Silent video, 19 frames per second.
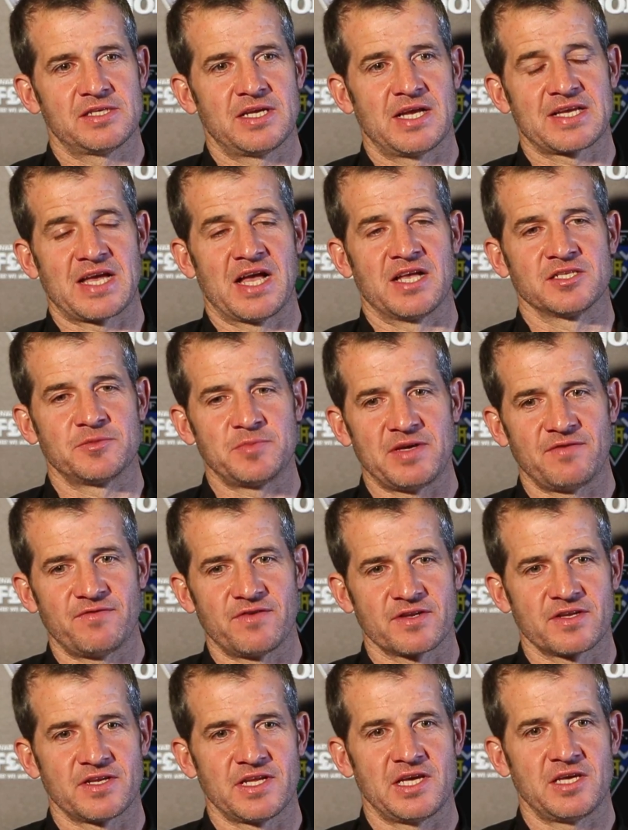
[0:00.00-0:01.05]
I can't speak
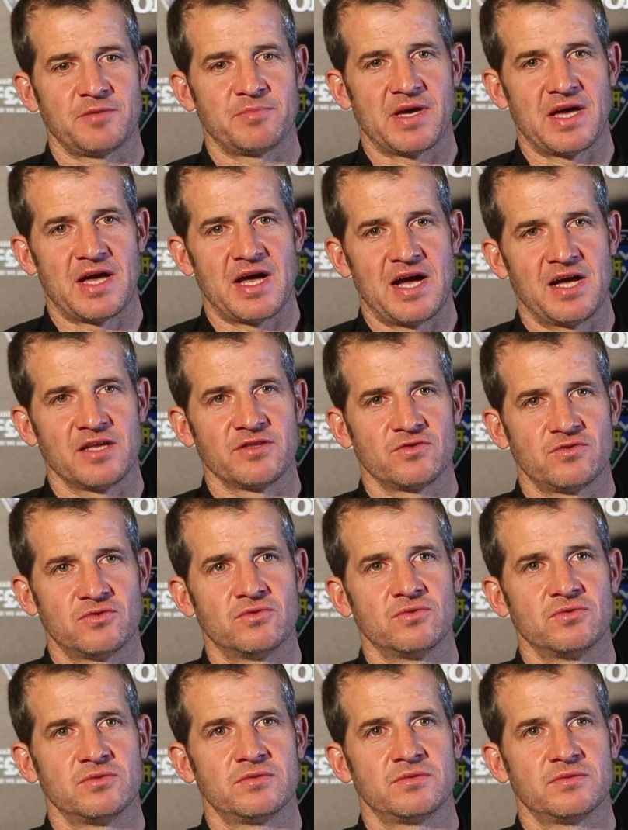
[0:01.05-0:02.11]
for Craig, but I
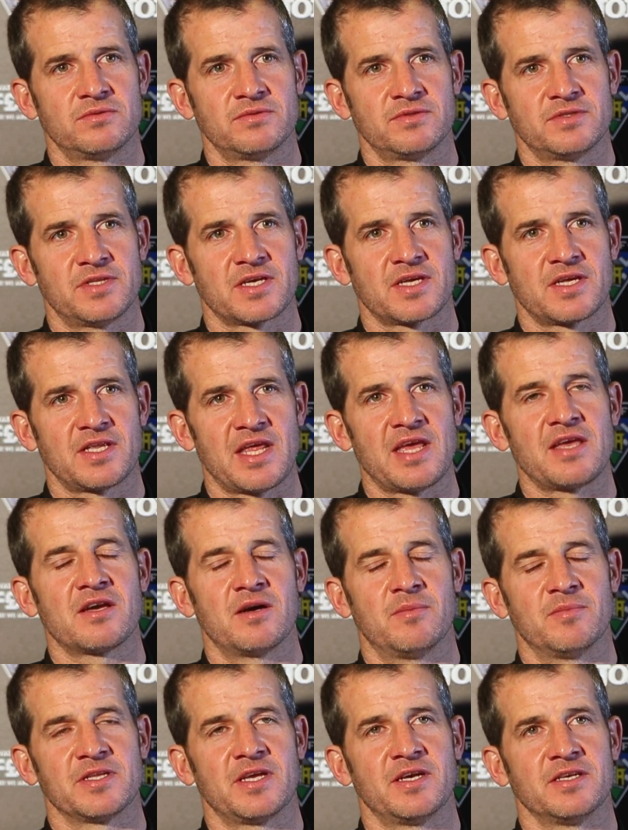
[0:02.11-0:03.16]
know that Craig
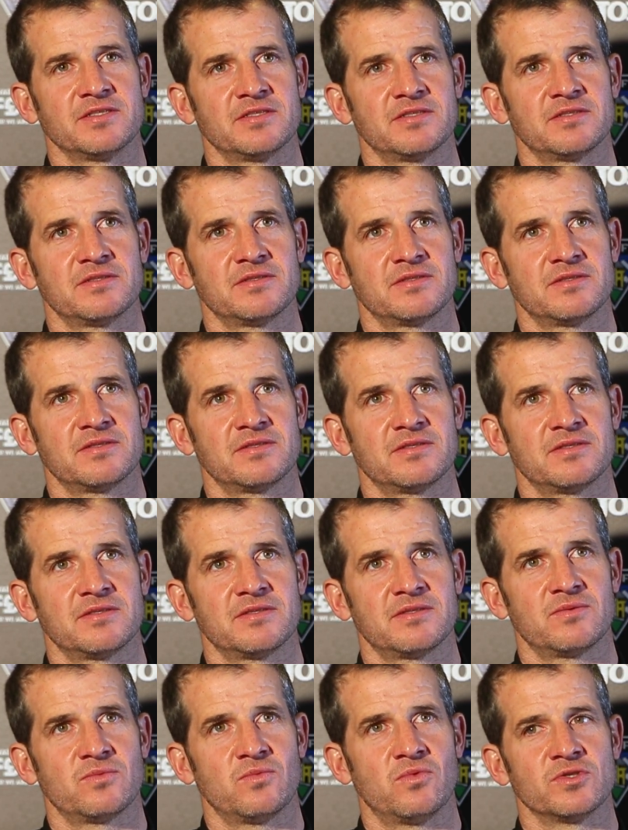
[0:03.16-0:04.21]
coming in
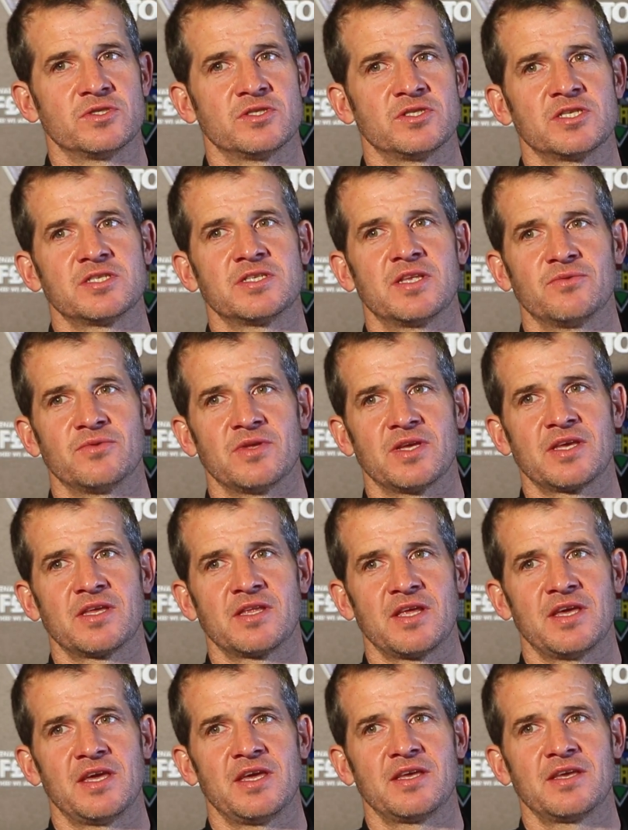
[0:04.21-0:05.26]
wasn't just down to
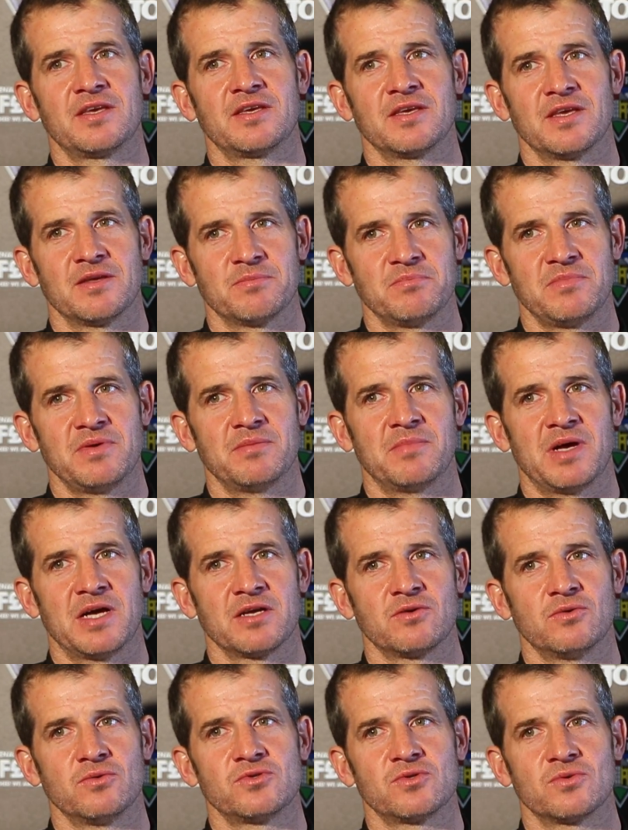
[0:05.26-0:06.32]
Craig and my
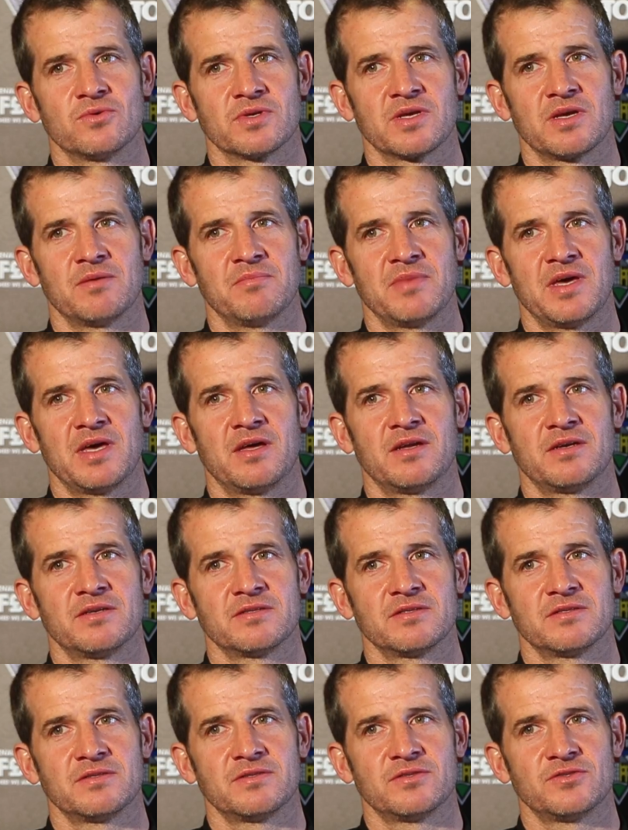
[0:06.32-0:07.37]
goal scoring getting better.
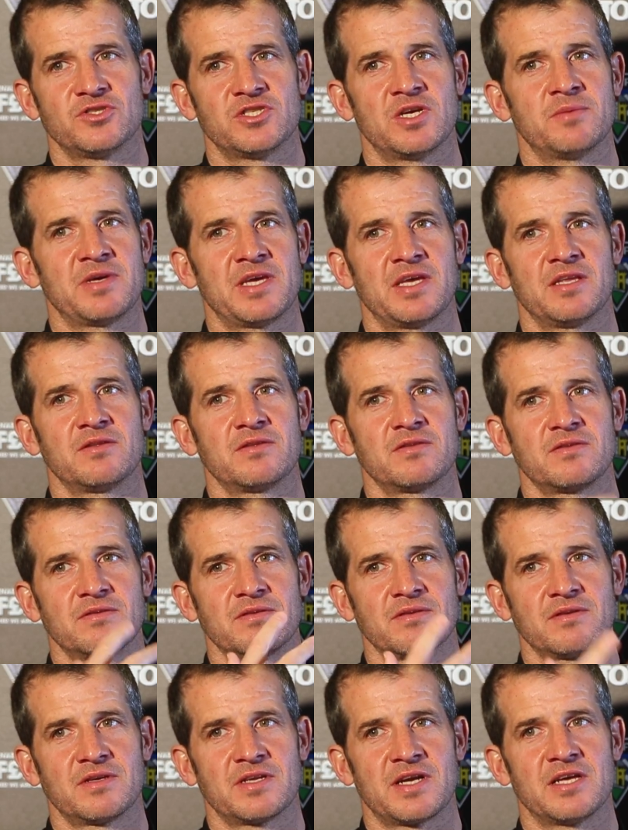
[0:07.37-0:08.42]
Jimmy had
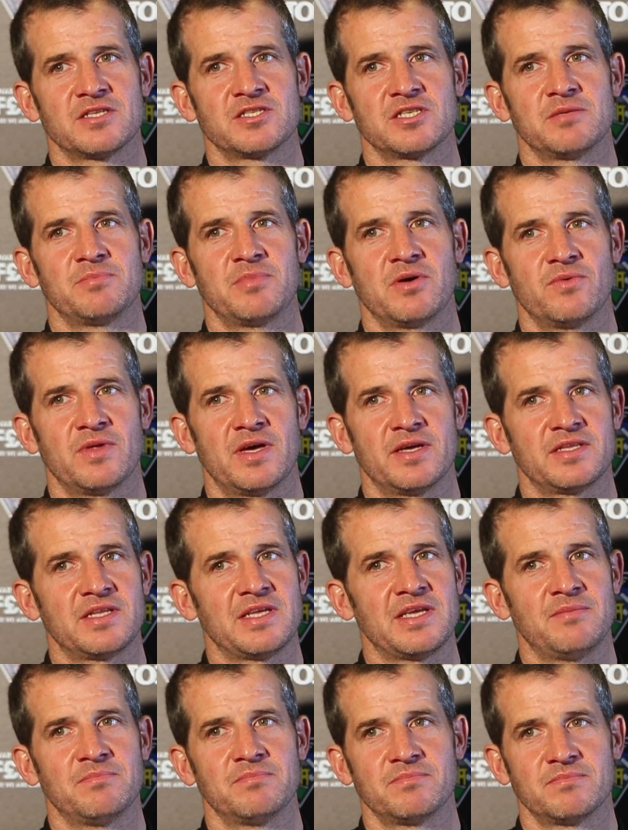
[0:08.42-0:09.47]
gradually built that
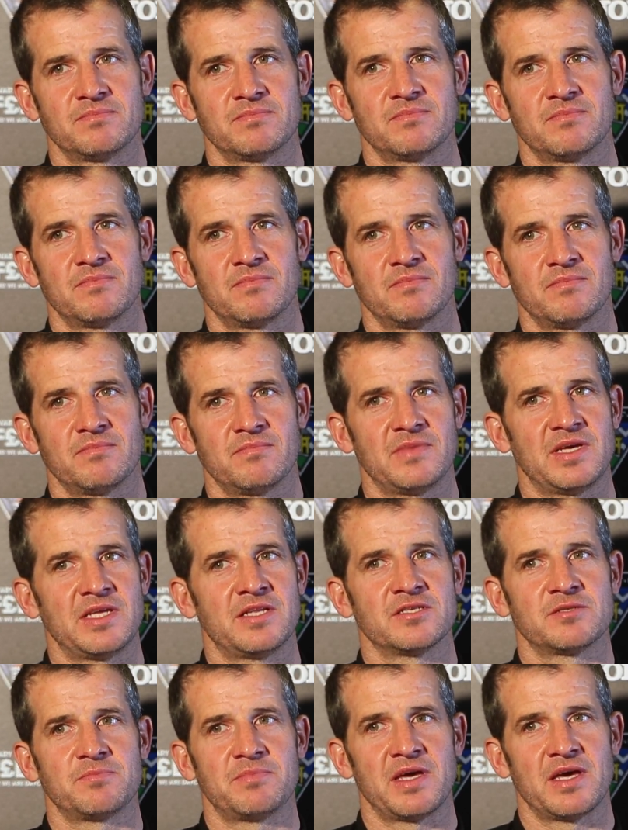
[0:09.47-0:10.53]
team,
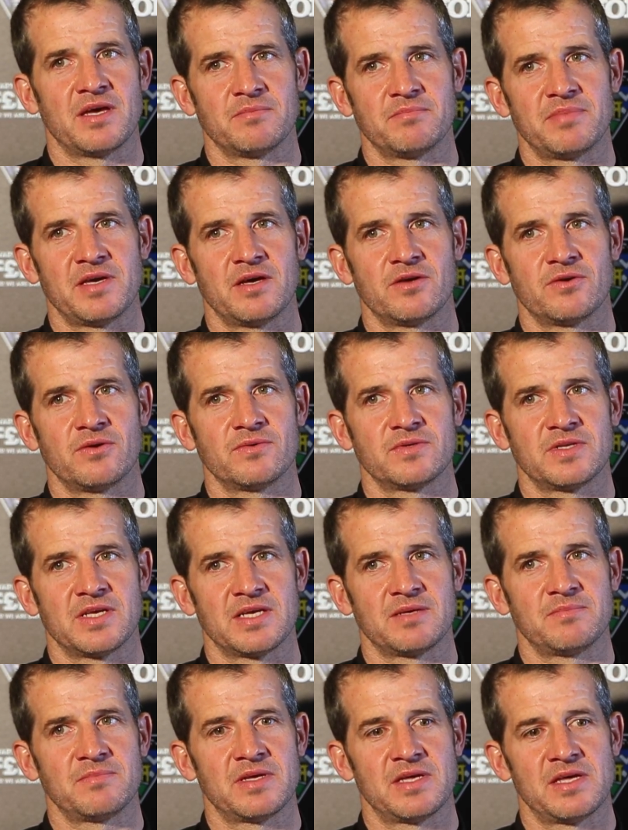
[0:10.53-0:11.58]
made us better and better all the
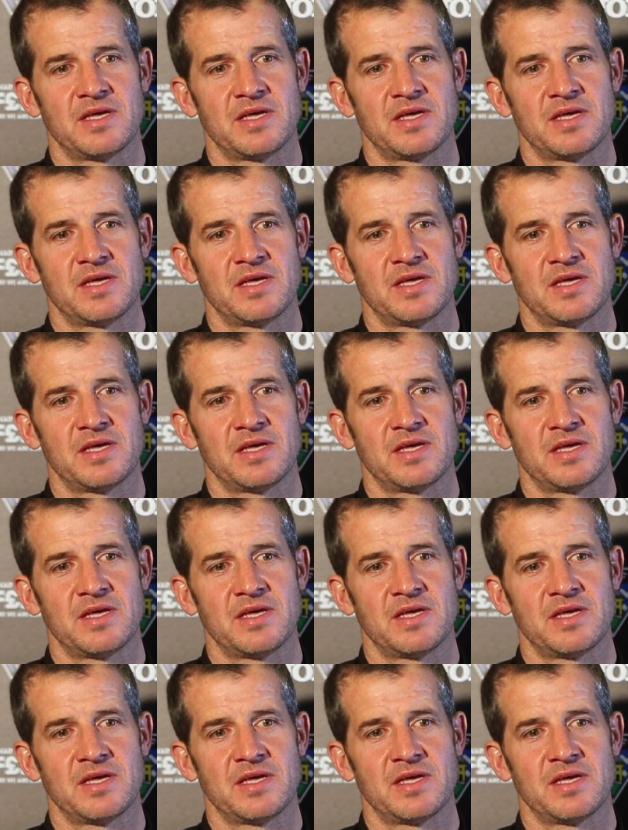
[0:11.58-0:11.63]
time.